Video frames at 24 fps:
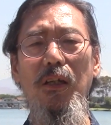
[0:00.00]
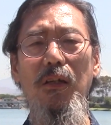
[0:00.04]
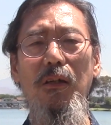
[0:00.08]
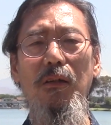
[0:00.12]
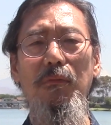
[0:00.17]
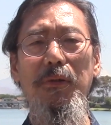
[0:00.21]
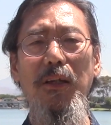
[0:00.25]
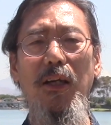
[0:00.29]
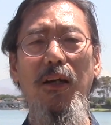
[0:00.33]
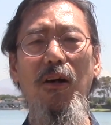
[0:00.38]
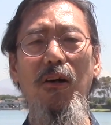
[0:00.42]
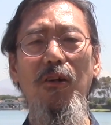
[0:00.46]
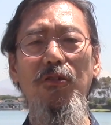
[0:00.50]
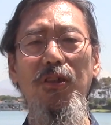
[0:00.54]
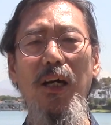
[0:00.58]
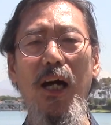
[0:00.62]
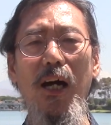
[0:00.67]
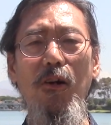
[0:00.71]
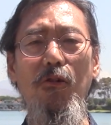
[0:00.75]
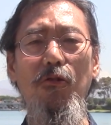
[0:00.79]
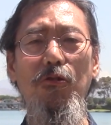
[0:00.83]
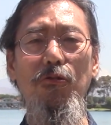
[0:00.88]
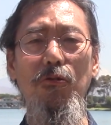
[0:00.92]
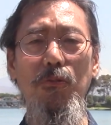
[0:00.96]
Because I
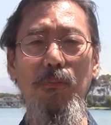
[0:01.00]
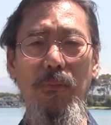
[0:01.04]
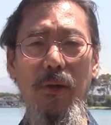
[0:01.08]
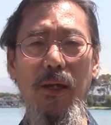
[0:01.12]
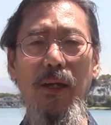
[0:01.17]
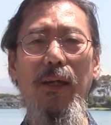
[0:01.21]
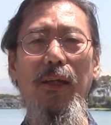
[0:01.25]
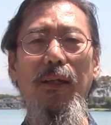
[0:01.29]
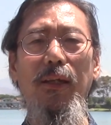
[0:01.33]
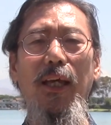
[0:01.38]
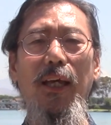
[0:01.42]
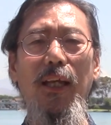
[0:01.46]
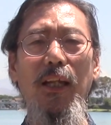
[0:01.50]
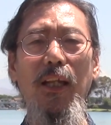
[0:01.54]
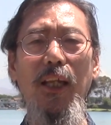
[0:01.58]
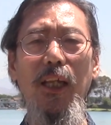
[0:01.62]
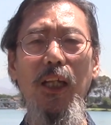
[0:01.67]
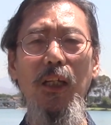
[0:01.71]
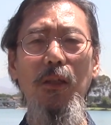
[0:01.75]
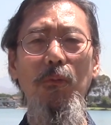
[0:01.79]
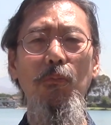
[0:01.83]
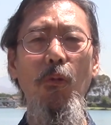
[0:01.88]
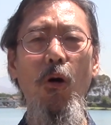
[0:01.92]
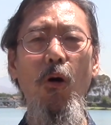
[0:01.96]
could have made a
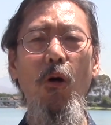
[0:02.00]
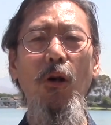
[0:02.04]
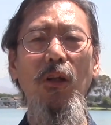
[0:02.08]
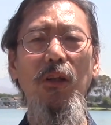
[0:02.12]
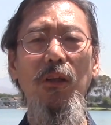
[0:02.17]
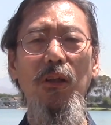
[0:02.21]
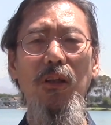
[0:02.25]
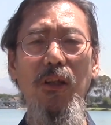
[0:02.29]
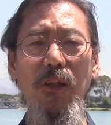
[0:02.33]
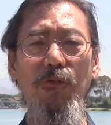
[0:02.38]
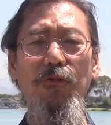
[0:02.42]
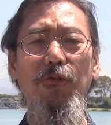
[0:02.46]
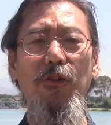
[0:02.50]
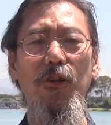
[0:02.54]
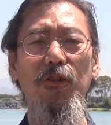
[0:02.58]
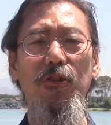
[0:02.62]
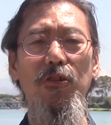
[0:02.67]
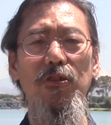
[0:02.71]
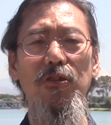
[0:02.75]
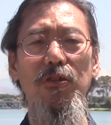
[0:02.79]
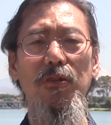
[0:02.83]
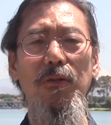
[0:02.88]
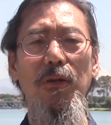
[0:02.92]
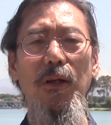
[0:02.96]
little more
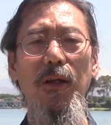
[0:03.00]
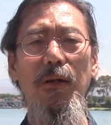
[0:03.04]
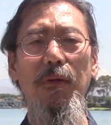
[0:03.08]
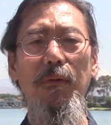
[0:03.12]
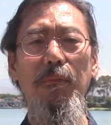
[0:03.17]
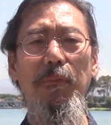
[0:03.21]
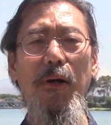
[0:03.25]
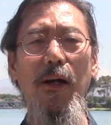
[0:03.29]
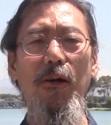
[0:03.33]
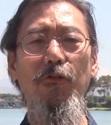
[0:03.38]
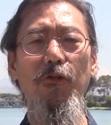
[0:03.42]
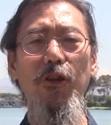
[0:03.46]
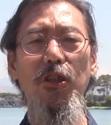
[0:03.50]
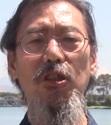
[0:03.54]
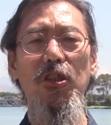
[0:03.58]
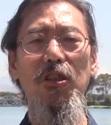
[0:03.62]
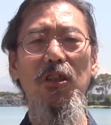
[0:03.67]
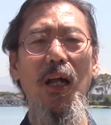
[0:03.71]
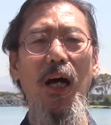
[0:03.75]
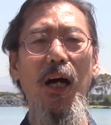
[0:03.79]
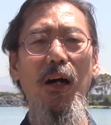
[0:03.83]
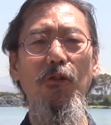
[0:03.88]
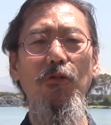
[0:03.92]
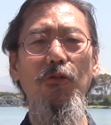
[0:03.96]
difference by reaching
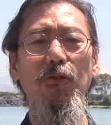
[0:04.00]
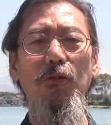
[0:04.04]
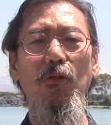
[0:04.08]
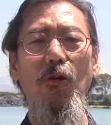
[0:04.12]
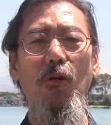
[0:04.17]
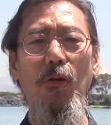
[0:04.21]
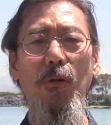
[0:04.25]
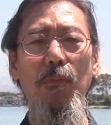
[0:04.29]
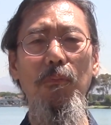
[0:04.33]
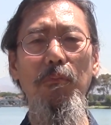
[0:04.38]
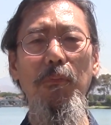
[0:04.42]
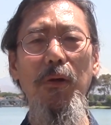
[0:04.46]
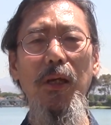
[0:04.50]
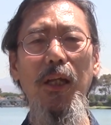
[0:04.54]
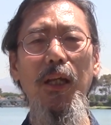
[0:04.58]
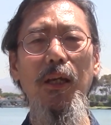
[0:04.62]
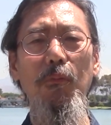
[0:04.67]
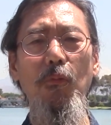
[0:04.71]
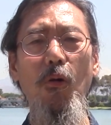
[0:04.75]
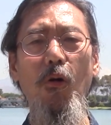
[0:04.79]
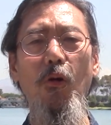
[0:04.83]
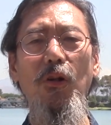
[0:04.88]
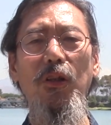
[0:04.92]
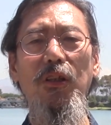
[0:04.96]
out or
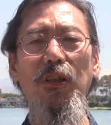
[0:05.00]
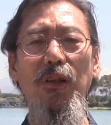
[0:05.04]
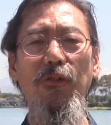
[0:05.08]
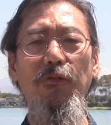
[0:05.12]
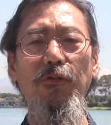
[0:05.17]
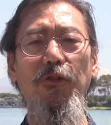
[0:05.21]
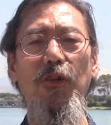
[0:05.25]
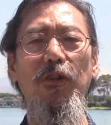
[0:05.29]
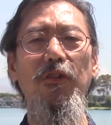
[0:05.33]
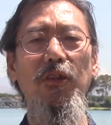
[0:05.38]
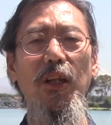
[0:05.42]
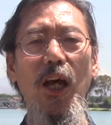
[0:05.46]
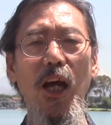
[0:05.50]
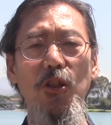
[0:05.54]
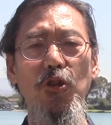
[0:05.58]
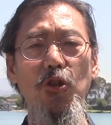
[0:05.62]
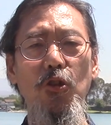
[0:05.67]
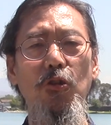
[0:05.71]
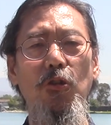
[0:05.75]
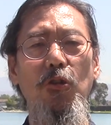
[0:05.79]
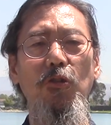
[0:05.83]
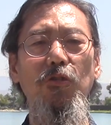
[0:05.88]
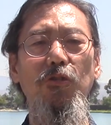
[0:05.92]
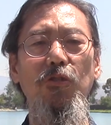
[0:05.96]
meeting more different
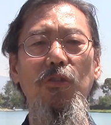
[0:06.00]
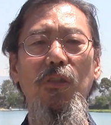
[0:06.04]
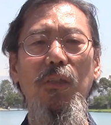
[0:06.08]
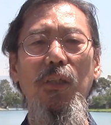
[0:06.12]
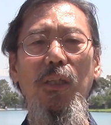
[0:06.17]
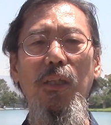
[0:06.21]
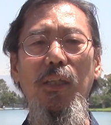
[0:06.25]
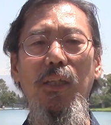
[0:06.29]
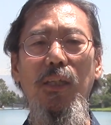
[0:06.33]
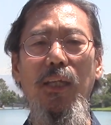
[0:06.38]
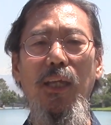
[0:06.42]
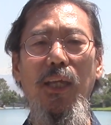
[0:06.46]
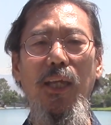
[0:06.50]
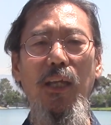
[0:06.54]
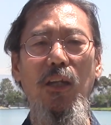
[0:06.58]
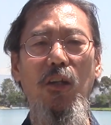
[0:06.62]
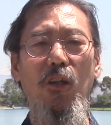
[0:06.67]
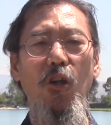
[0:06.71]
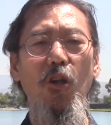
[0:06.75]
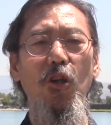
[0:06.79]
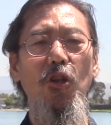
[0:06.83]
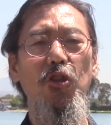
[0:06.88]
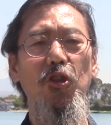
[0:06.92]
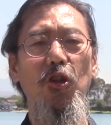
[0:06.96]
nationals and
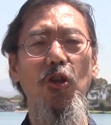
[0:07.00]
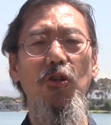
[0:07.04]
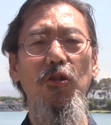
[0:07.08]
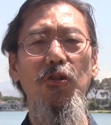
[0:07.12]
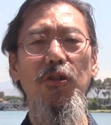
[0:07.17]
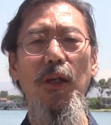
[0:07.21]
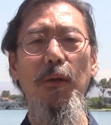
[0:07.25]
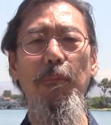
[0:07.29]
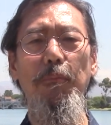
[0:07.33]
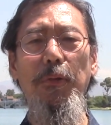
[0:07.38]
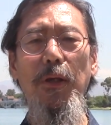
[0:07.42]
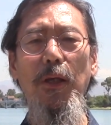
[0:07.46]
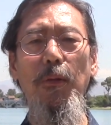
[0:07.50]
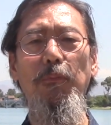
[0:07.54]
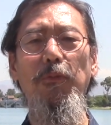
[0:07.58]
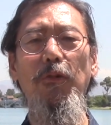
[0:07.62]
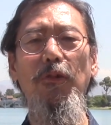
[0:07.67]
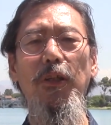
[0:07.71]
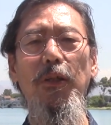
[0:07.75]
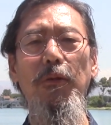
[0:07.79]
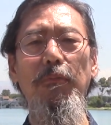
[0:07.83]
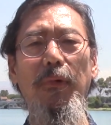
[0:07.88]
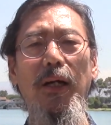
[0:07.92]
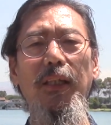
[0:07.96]
cultures and people
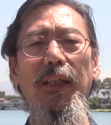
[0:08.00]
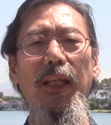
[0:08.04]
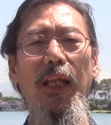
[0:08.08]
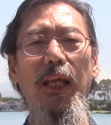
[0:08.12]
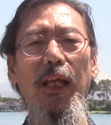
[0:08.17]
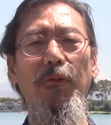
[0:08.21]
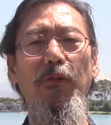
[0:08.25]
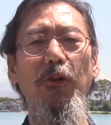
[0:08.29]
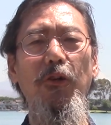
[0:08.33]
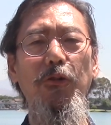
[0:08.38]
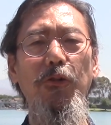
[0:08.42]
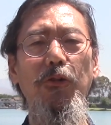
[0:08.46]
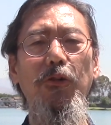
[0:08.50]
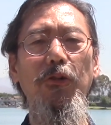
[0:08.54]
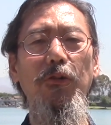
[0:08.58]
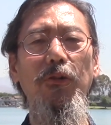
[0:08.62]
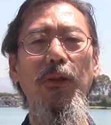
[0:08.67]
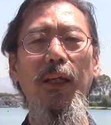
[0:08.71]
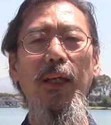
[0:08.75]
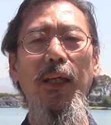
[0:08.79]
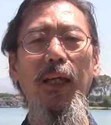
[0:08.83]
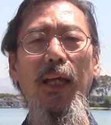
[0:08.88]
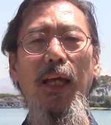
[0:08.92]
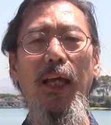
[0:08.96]
in my neighborhood
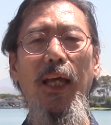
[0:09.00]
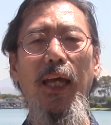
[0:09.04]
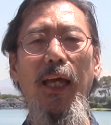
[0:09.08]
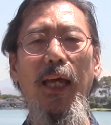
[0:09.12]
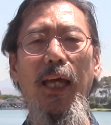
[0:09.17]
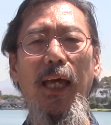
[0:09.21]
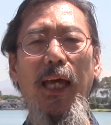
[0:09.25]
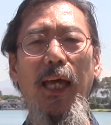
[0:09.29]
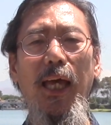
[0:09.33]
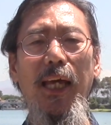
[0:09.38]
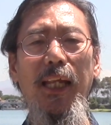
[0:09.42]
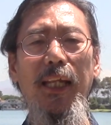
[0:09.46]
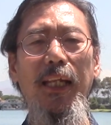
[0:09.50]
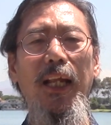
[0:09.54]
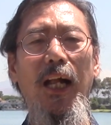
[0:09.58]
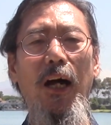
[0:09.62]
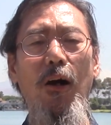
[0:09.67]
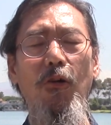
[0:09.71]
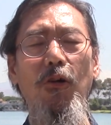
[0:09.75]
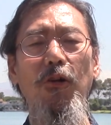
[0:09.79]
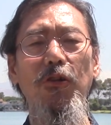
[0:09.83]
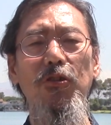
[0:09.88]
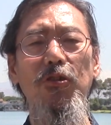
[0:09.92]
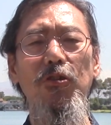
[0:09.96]
and in
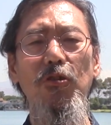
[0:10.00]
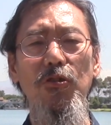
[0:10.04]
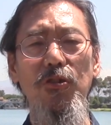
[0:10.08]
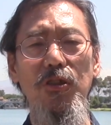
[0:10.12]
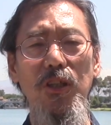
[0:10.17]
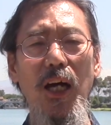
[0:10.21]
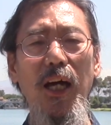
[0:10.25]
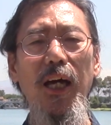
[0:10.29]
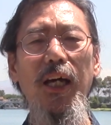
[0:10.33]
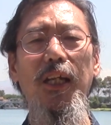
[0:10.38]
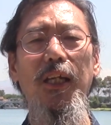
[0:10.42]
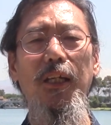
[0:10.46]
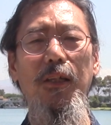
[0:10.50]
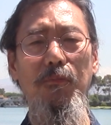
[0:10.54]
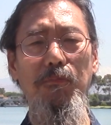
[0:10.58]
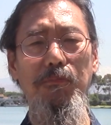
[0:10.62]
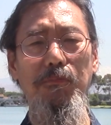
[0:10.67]
our society.